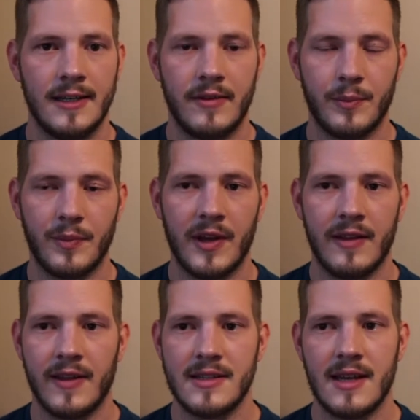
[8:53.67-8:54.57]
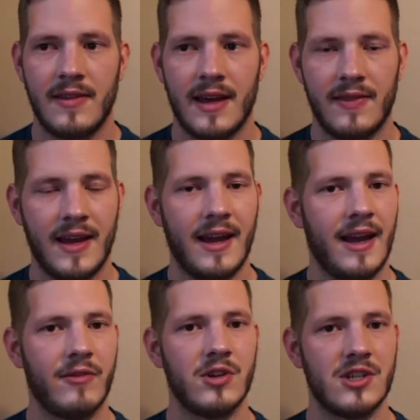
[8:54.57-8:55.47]
And they say that
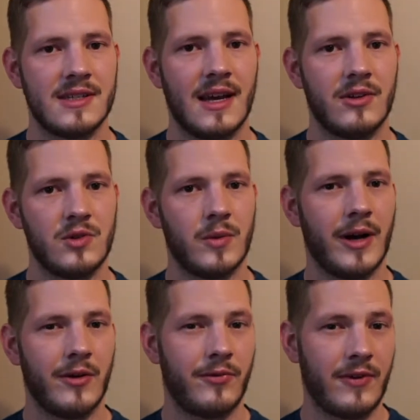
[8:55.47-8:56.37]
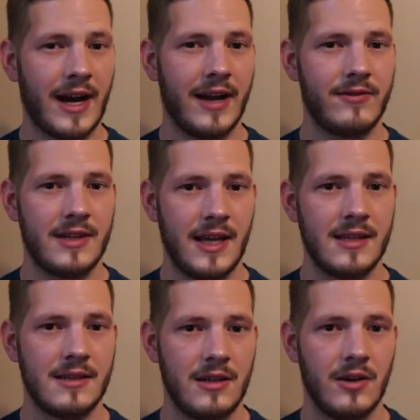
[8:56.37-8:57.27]
averages out to about 5
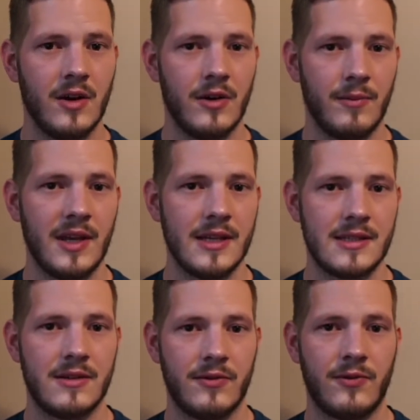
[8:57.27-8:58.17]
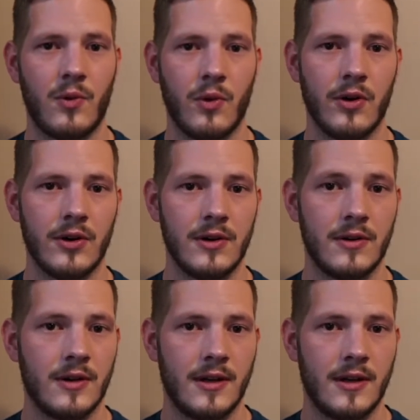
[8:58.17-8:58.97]
days a year missed for